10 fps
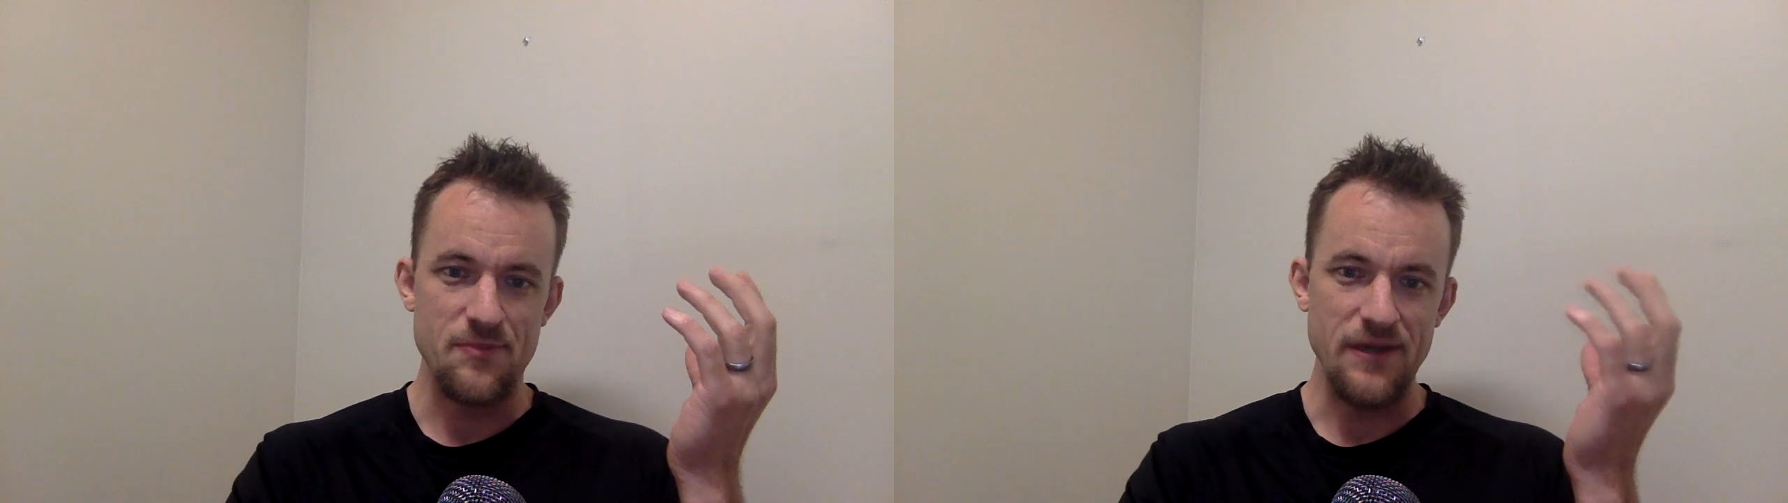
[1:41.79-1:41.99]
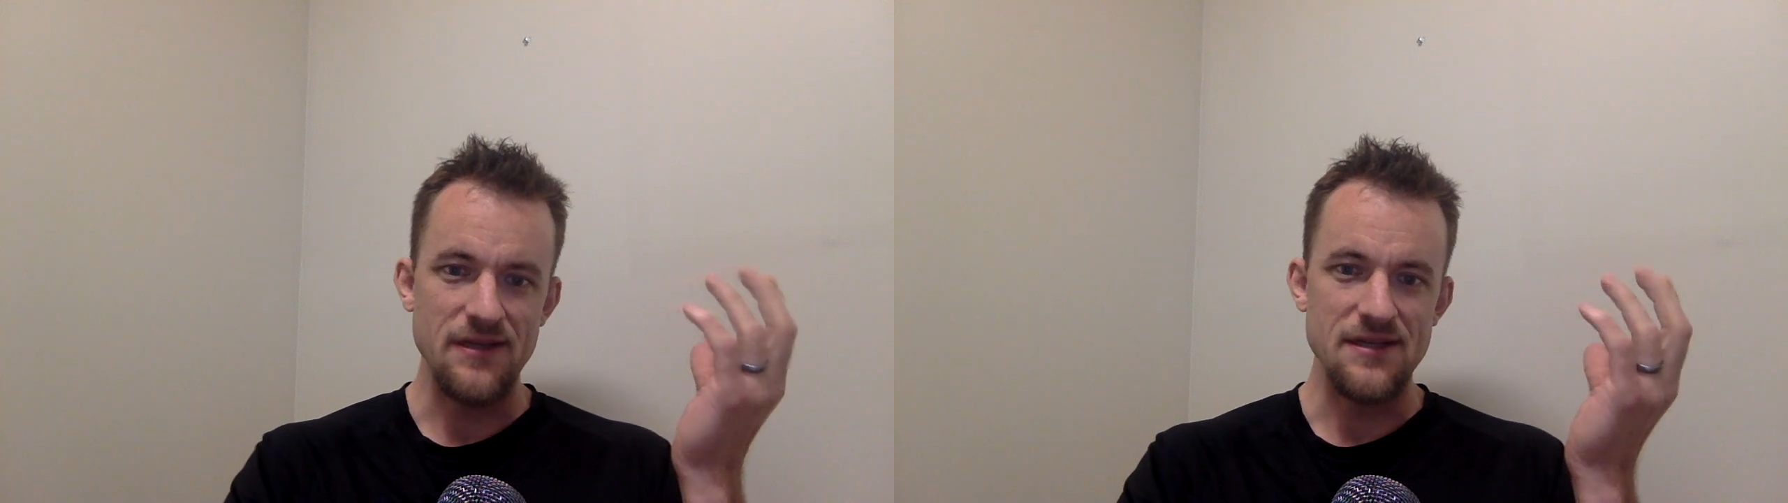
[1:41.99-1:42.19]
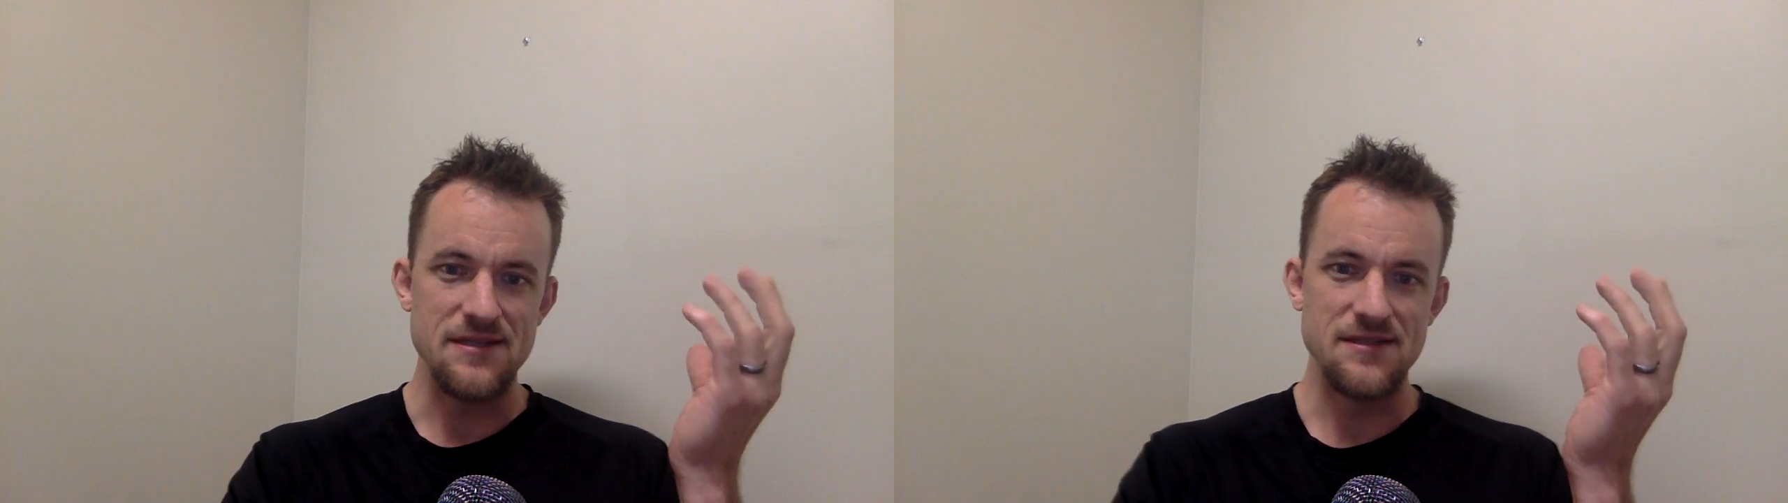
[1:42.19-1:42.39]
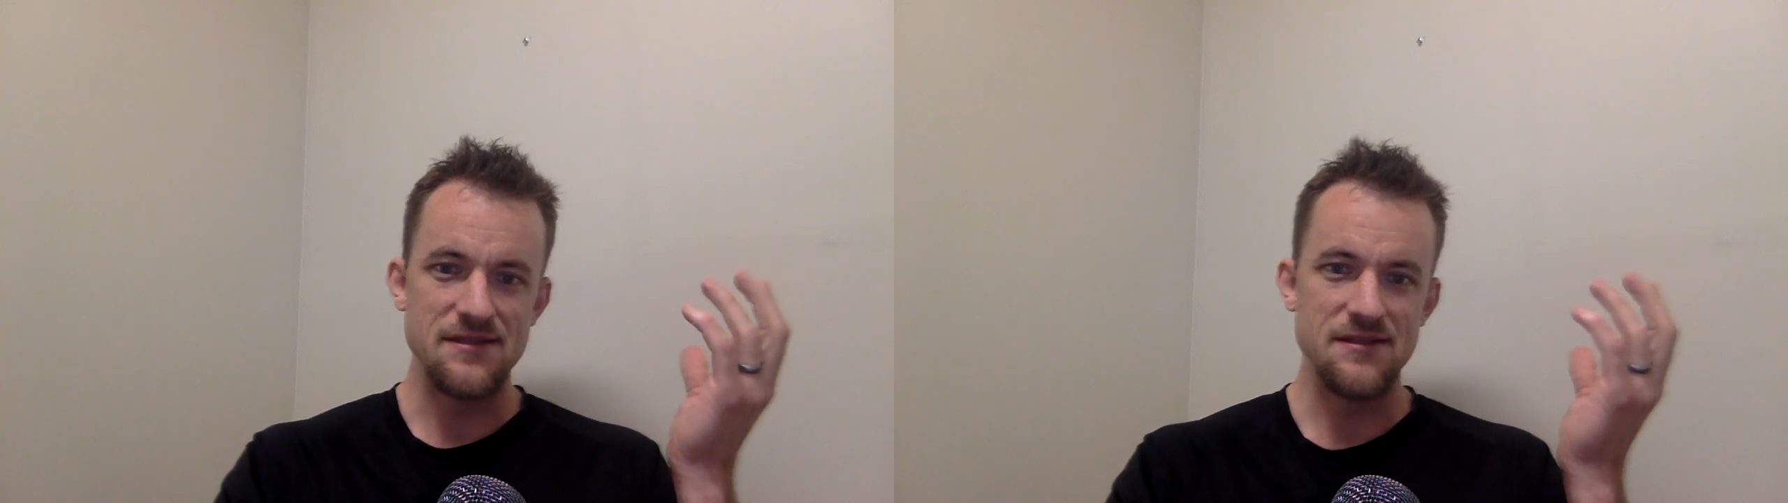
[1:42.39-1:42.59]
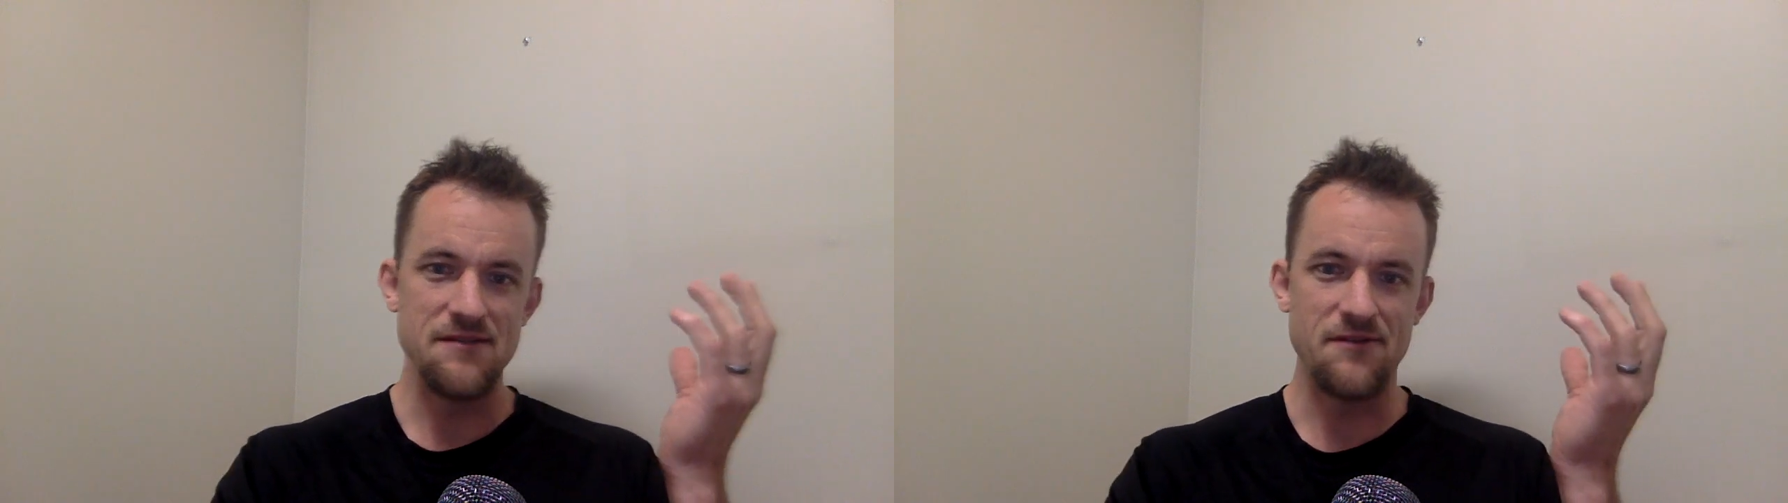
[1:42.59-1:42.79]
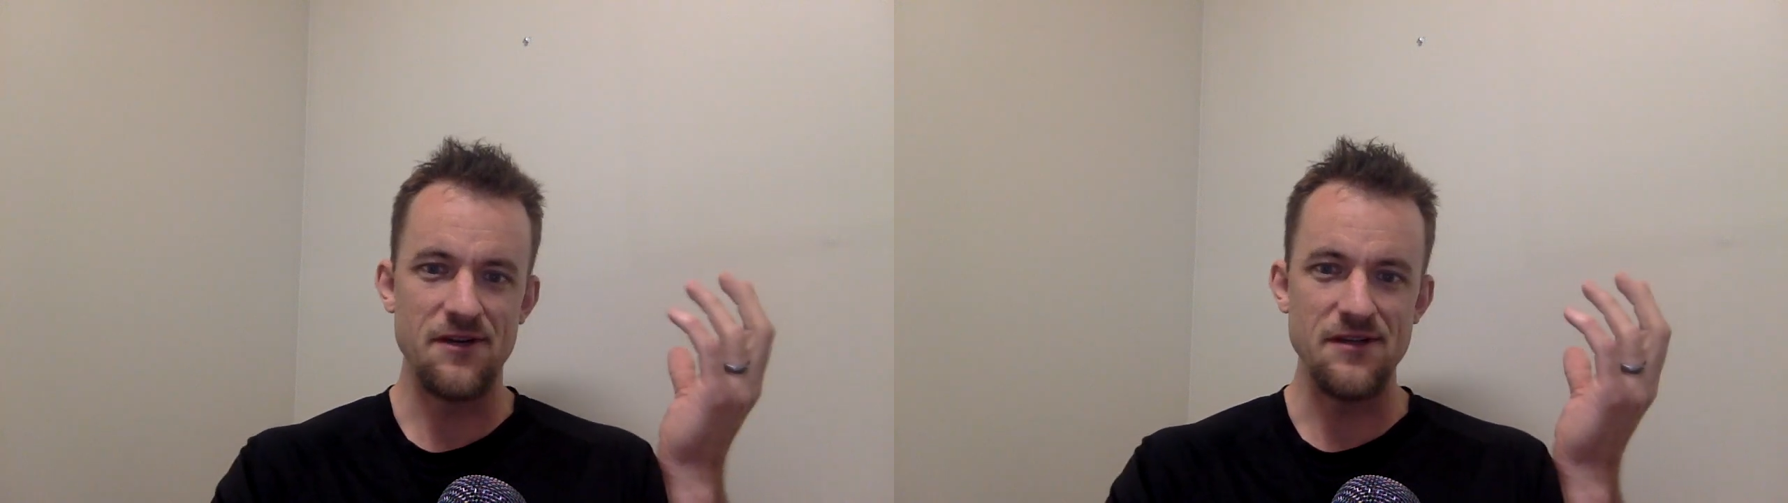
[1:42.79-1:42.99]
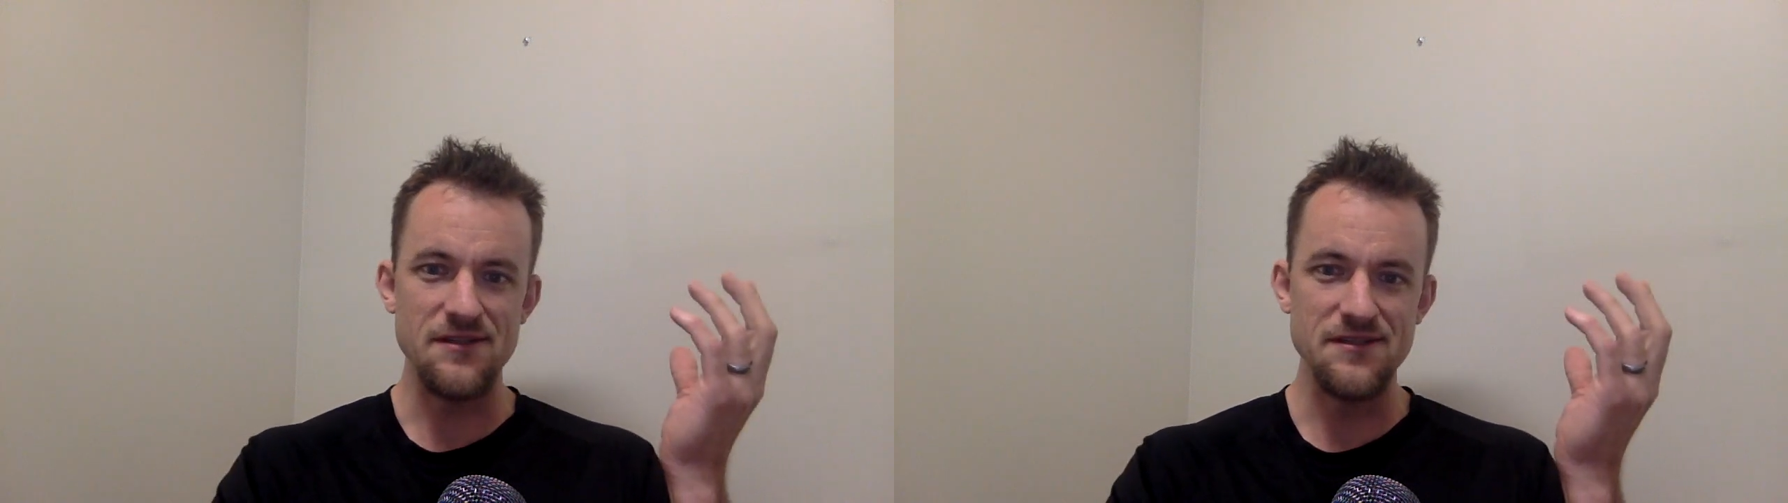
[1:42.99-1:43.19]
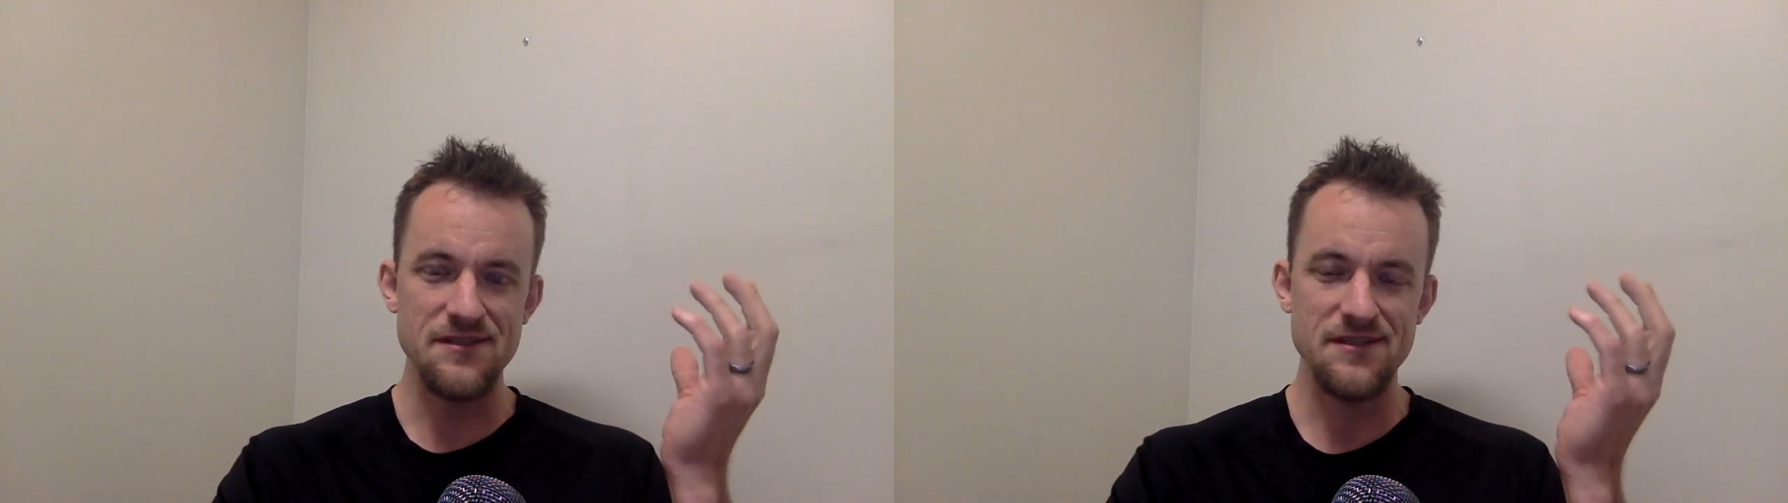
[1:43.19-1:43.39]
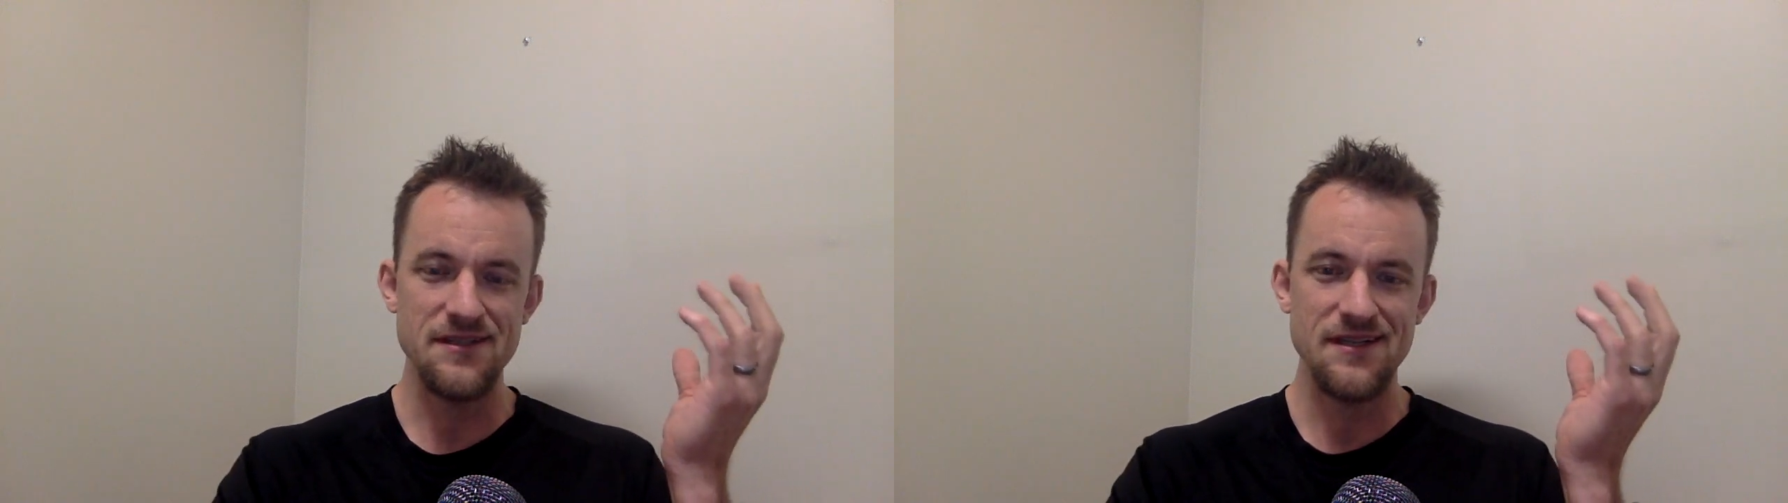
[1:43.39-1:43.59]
parents have called